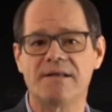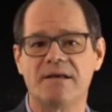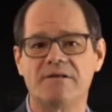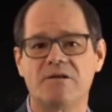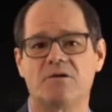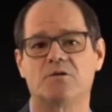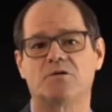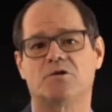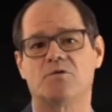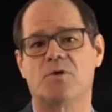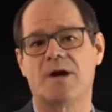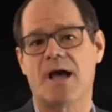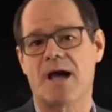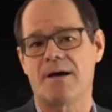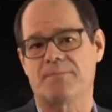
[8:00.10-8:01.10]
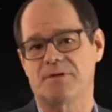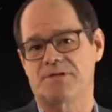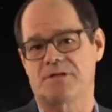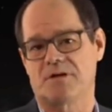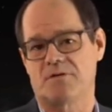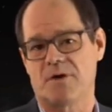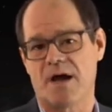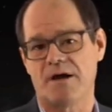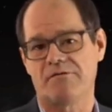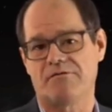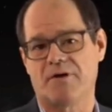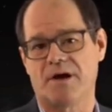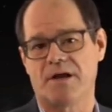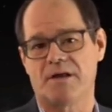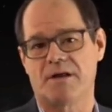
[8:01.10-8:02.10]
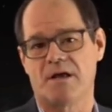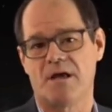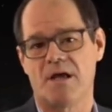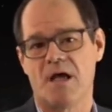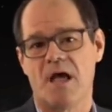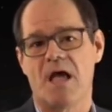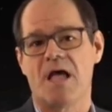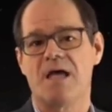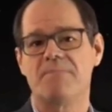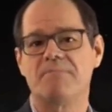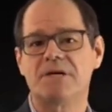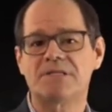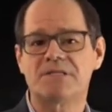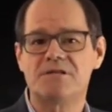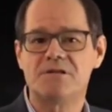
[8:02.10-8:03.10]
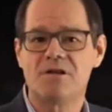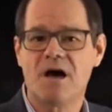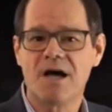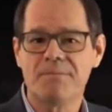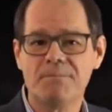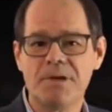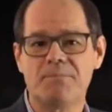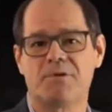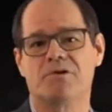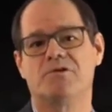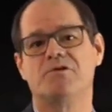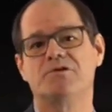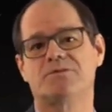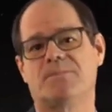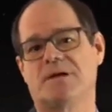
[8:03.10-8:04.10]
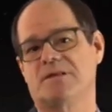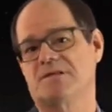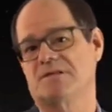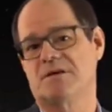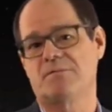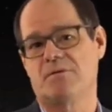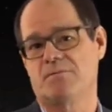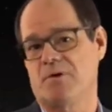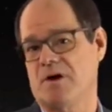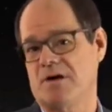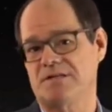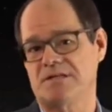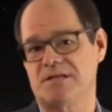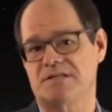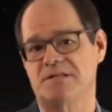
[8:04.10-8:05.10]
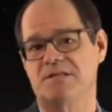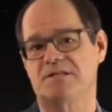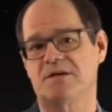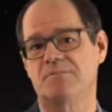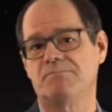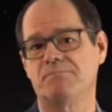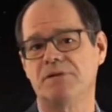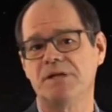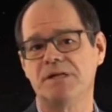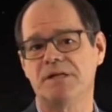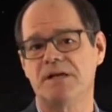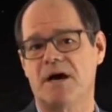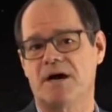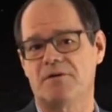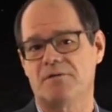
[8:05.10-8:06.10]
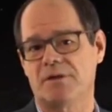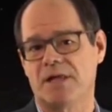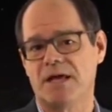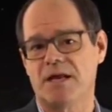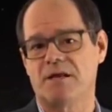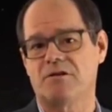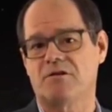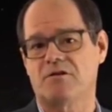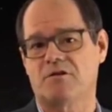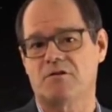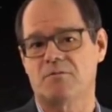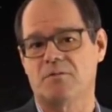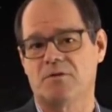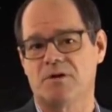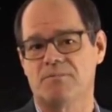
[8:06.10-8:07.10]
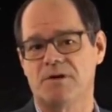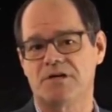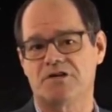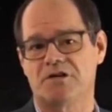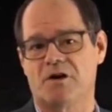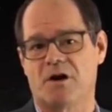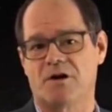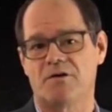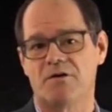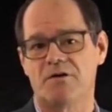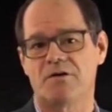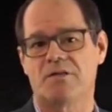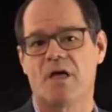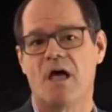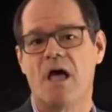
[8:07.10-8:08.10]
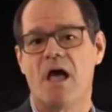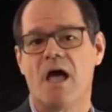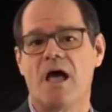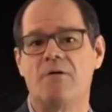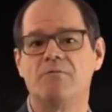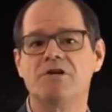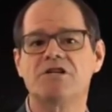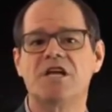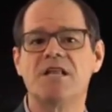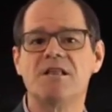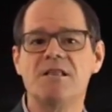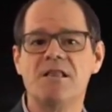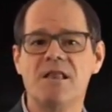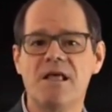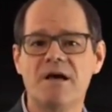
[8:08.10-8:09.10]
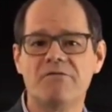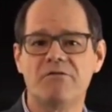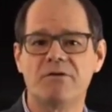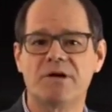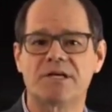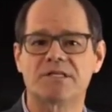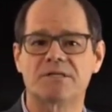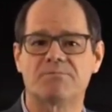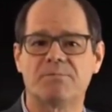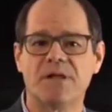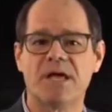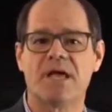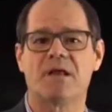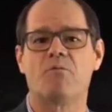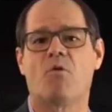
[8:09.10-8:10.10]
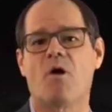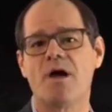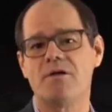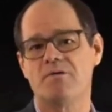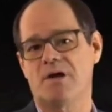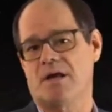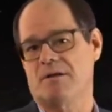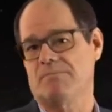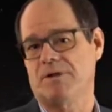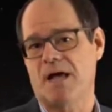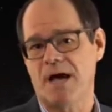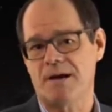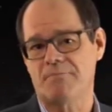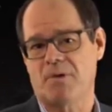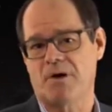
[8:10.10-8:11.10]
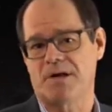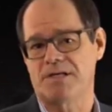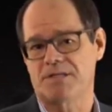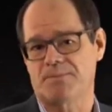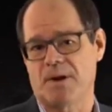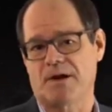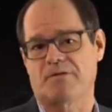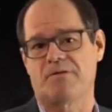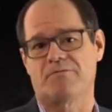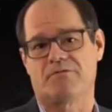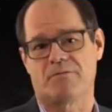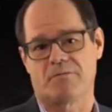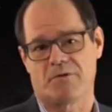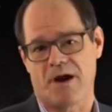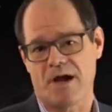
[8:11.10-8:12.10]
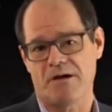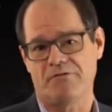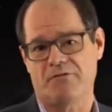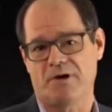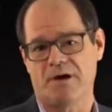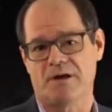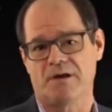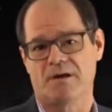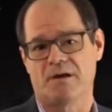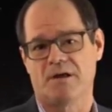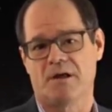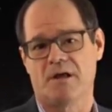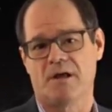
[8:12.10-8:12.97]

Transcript: identical to what happens in graphite. It must not be produced by the sum of processes completely unrelated to thermal emission on Earth, and which can never explain why you get a blackbody spectrum from graphite.